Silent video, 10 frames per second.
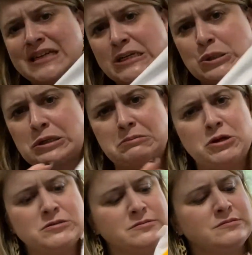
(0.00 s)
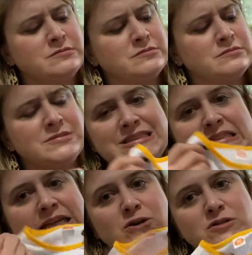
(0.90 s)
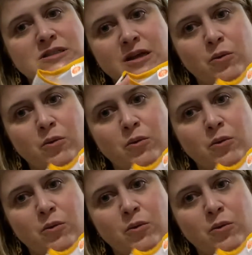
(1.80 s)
Adorable. This ain't gonna stay